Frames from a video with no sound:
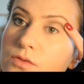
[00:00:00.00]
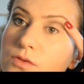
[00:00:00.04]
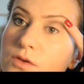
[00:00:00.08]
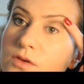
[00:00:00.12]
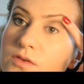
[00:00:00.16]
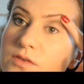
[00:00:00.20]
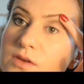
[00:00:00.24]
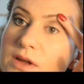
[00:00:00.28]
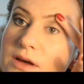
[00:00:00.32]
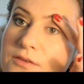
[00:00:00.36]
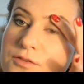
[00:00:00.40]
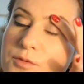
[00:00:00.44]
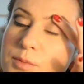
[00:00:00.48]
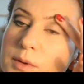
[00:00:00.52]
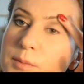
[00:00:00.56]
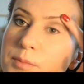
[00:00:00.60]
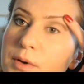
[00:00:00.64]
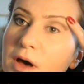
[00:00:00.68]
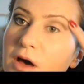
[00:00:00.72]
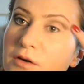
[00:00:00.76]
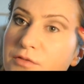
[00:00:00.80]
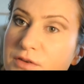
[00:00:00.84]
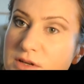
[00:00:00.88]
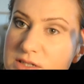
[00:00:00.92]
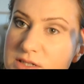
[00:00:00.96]
Doesn't have to be
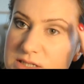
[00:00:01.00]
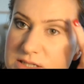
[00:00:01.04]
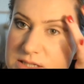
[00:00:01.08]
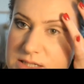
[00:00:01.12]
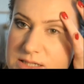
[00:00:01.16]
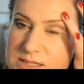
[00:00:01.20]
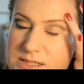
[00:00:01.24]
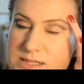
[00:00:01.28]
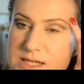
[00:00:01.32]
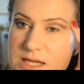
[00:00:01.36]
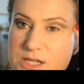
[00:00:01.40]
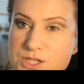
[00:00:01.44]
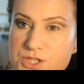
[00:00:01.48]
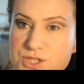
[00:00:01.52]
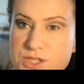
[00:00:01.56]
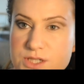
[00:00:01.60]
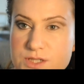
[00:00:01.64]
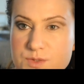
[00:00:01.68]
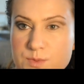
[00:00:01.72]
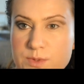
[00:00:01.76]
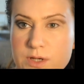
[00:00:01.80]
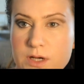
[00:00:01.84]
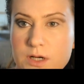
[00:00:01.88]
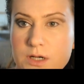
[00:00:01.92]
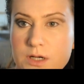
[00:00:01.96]
perfect at this stage
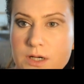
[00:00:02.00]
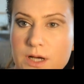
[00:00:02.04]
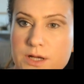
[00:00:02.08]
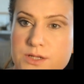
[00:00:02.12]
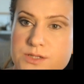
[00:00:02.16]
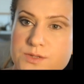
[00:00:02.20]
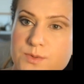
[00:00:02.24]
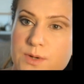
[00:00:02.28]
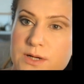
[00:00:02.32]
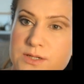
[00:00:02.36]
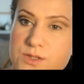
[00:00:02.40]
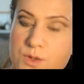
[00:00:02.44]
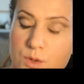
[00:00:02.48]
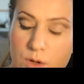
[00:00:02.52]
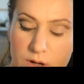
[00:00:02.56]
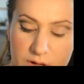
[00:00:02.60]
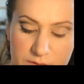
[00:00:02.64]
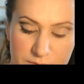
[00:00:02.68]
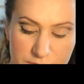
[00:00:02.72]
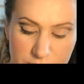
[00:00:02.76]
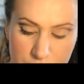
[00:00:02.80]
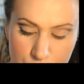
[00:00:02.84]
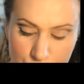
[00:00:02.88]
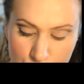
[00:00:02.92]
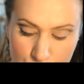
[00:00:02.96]
because we are going to add
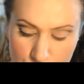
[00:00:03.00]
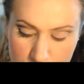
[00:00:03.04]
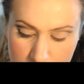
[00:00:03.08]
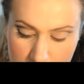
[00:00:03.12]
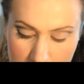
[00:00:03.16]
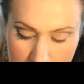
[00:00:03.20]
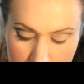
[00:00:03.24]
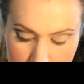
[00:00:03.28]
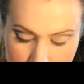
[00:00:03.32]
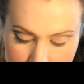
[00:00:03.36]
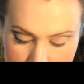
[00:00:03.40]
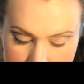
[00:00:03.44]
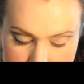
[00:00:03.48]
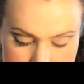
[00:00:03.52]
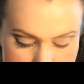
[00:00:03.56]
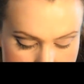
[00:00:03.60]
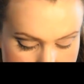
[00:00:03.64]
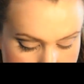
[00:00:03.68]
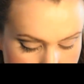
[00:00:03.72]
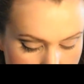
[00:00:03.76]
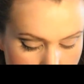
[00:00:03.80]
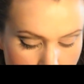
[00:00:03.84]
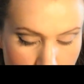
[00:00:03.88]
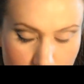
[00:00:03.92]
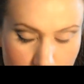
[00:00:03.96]
quite a few more colours,
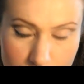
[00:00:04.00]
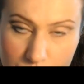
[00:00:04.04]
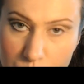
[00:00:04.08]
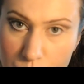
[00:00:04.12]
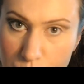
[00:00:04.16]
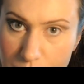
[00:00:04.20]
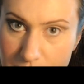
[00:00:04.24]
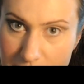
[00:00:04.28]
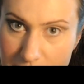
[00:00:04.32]
or